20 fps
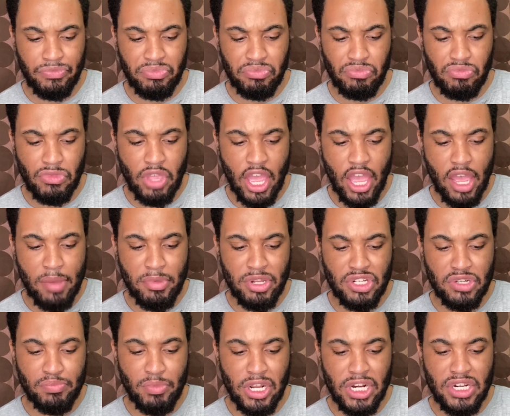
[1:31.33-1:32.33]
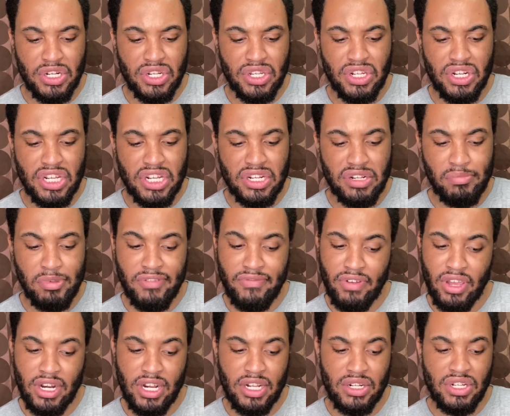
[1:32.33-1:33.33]
How much money do you need to be
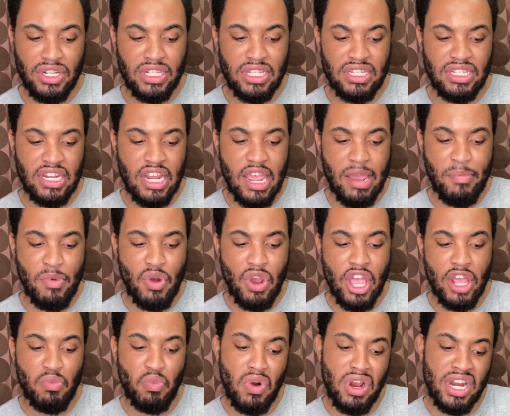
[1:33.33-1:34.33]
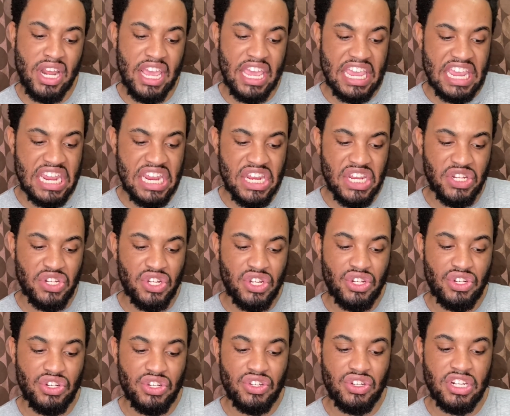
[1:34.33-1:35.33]
financially stable? And what
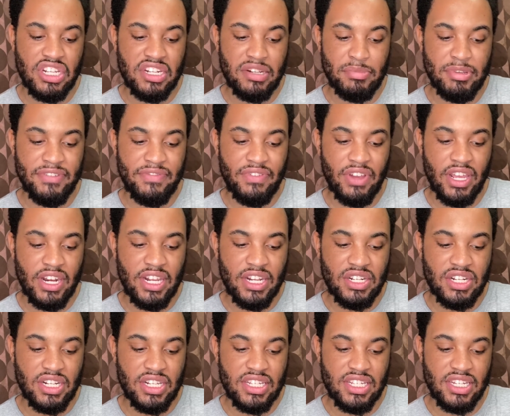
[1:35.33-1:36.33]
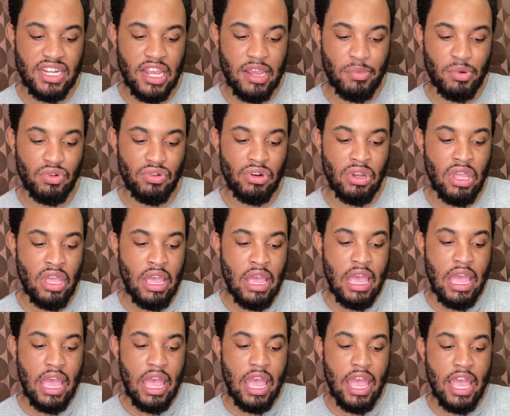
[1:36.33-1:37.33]
age do you need to be financially stable?
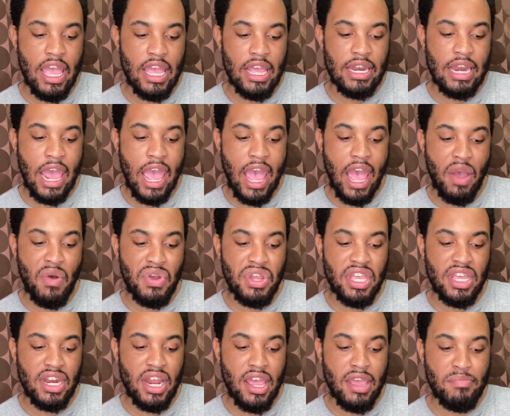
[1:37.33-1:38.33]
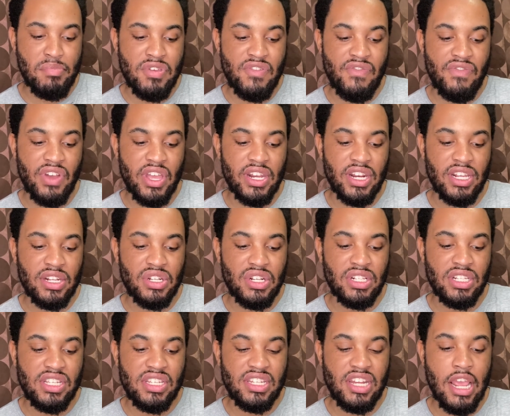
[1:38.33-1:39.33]
And how can I be
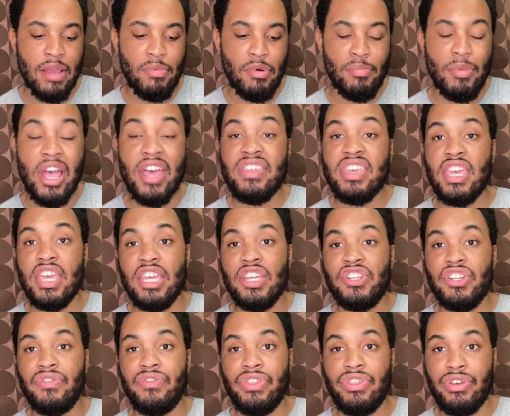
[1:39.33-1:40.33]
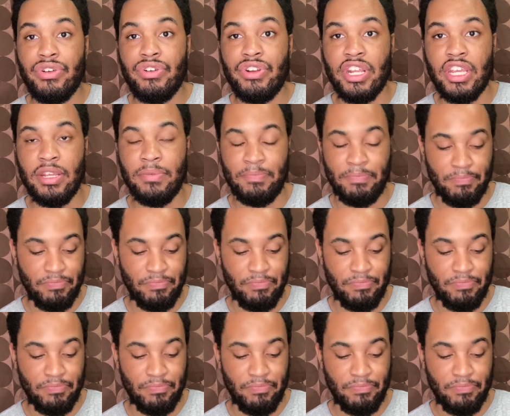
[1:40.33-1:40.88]
financially stable by the age of 30?